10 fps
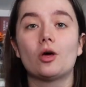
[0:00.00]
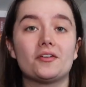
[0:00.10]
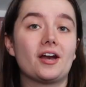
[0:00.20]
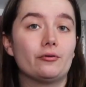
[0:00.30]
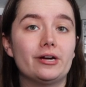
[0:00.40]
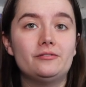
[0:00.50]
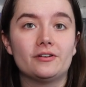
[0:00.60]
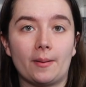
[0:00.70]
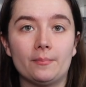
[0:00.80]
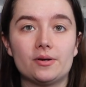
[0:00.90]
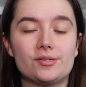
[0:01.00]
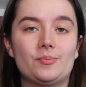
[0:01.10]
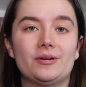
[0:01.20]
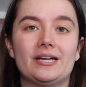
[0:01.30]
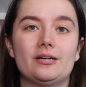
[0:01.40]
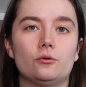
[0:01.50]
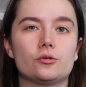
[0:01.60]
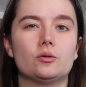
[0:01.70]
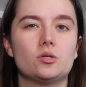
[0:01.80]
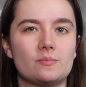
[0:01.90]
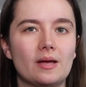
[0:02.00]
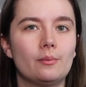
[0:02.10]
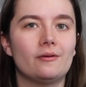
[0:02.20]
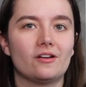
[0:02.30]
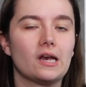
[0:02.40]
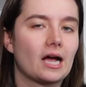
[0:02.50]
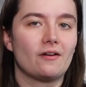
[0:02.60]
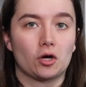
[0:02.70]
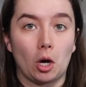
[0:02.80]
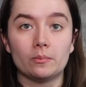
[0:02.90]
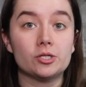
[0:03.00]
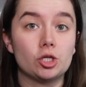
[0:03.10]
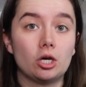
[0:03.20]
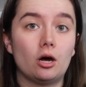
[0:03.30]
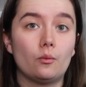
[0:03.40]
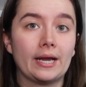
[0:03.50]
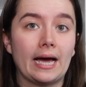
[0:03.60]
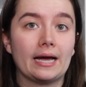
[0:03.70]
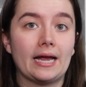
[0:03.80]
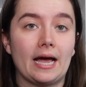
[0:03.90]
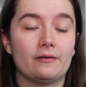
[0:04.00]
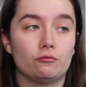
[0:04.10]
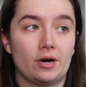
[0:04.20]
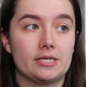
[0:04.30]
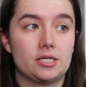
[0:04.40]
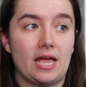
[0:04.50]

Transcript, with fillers: Not that I read for numbers, but it also does make me feel like I've accomplished a lot when I have read